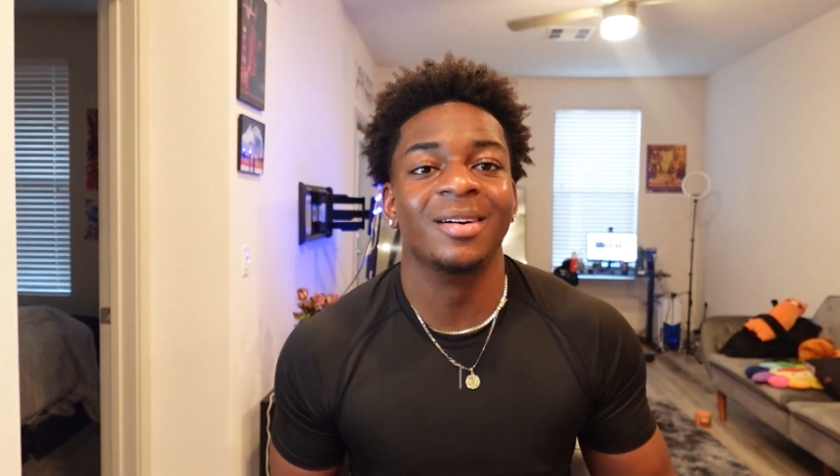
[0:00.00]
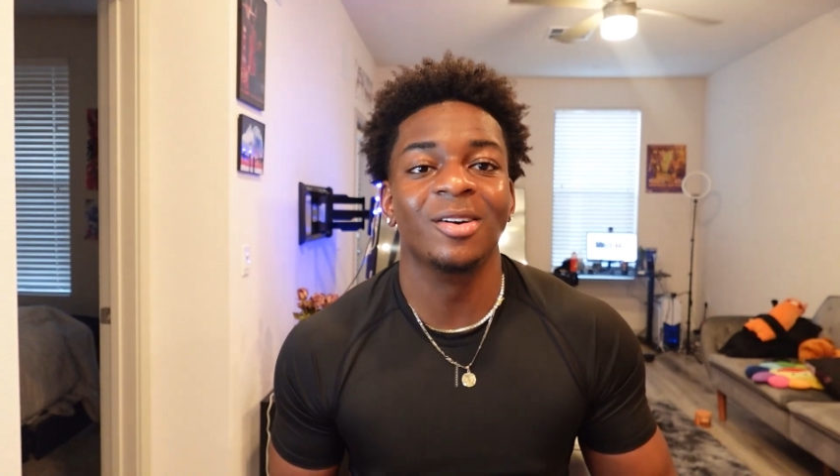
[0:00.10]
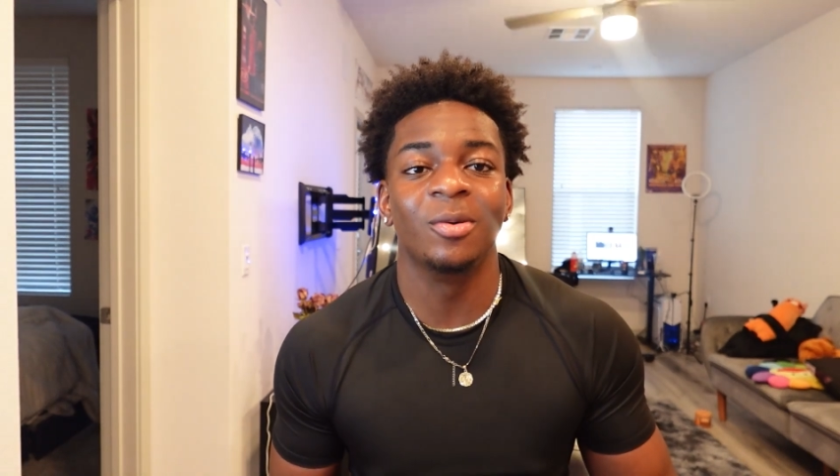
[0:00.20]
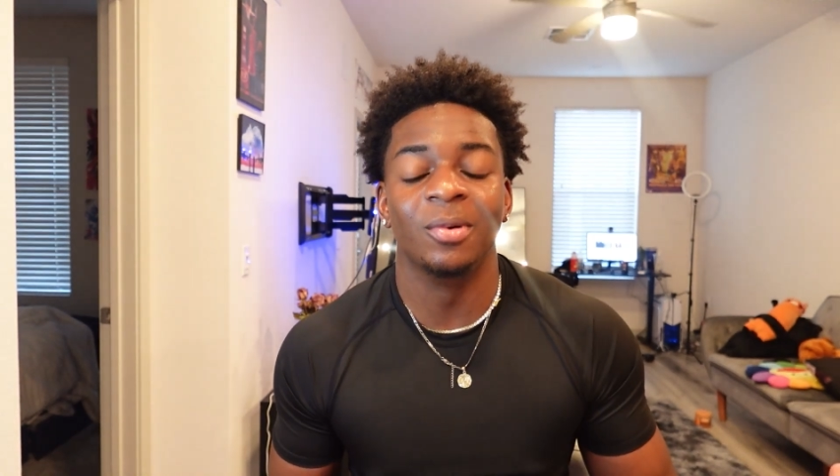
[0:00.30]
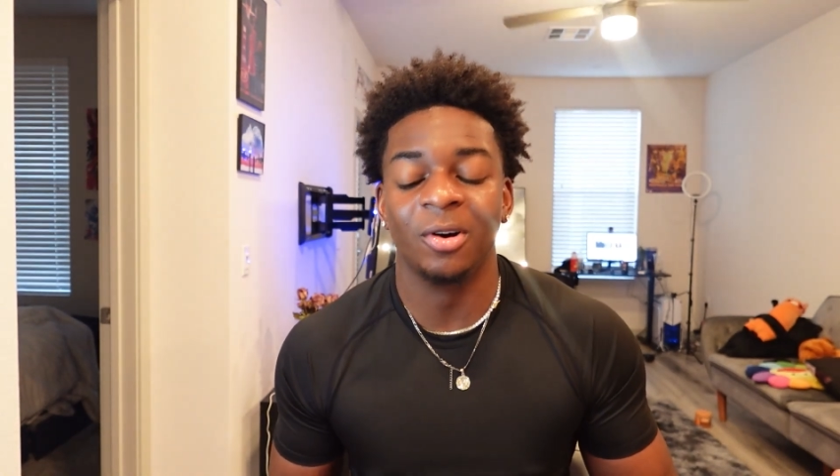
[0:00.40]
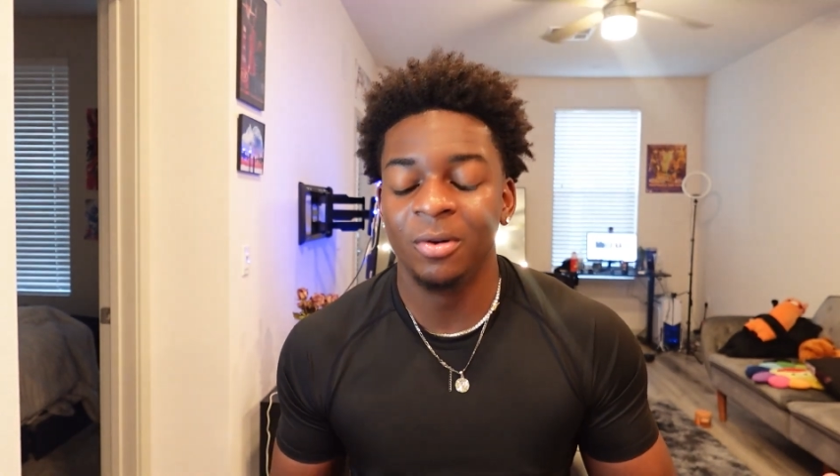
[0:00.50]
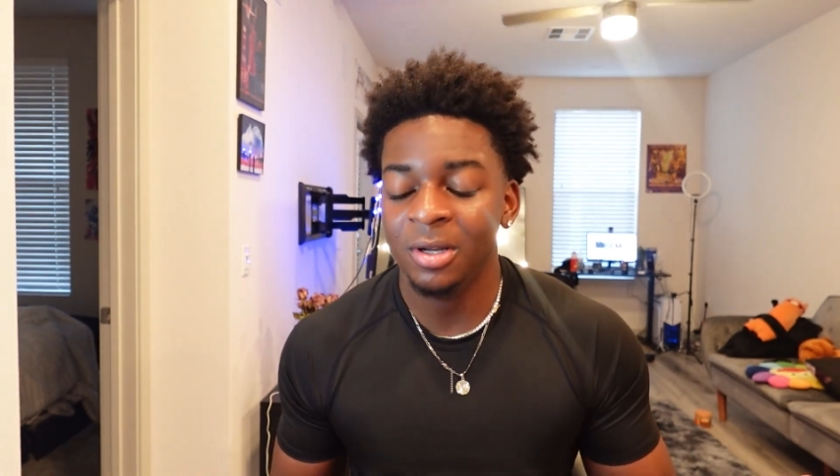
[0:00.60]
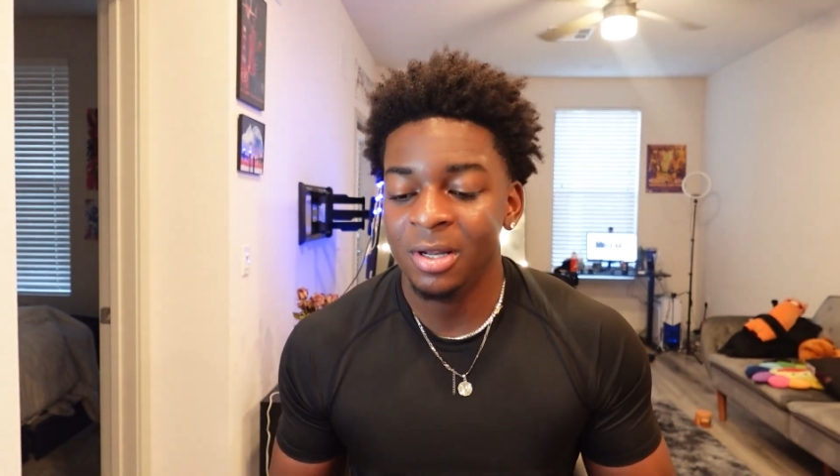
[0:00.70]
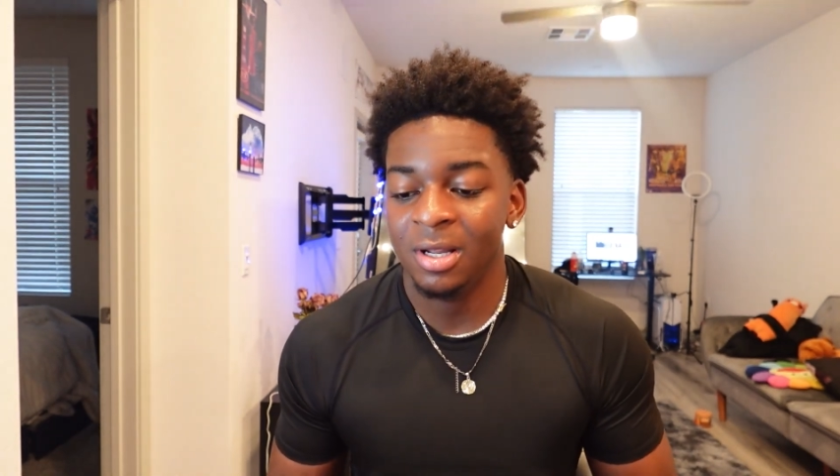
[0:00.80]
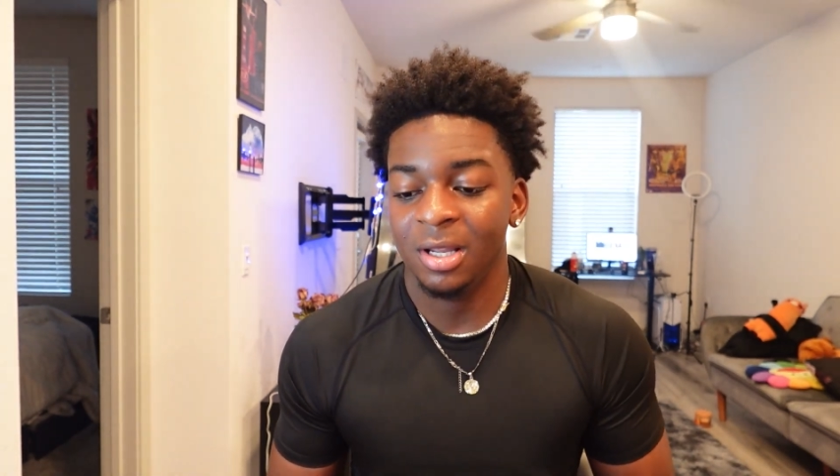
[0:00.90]
girl, bro.
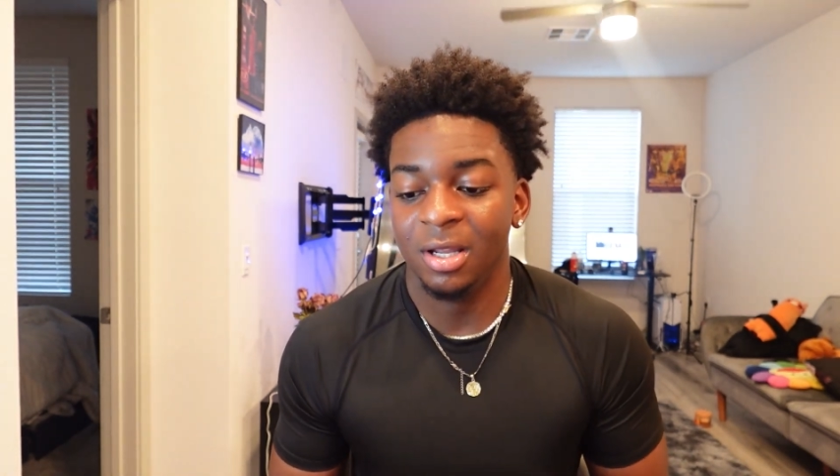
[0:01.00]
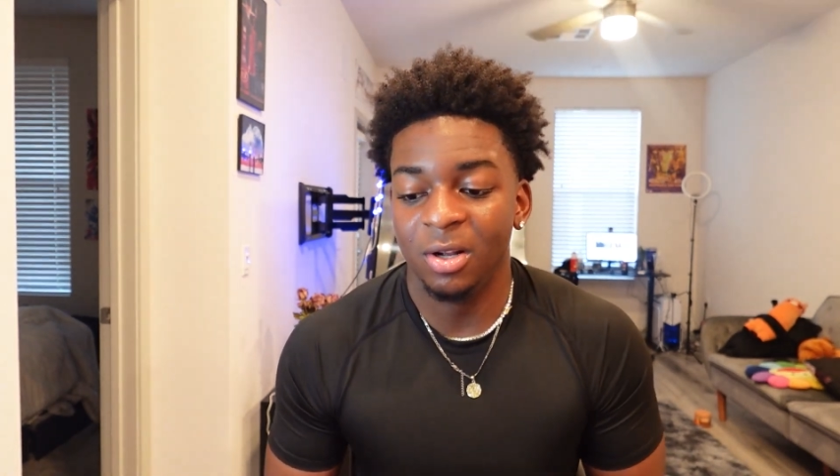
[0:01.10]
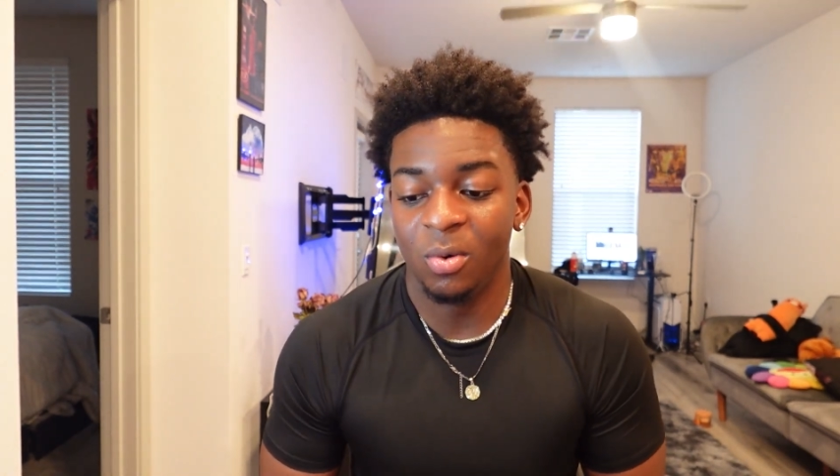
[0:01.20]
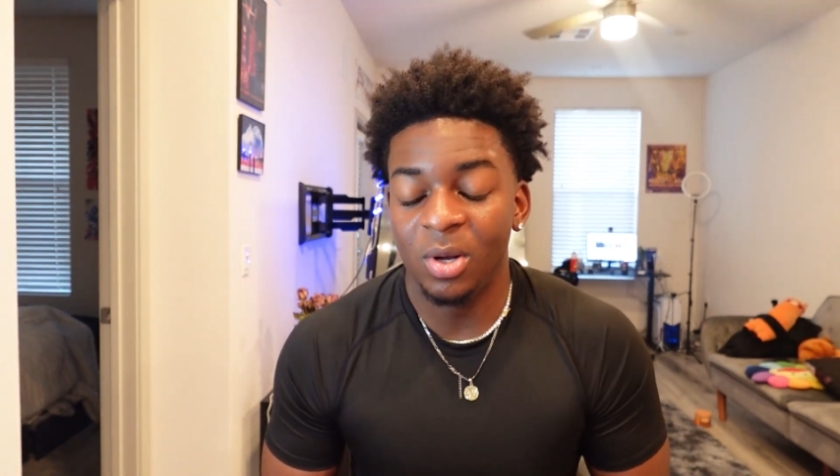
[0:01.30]
You know,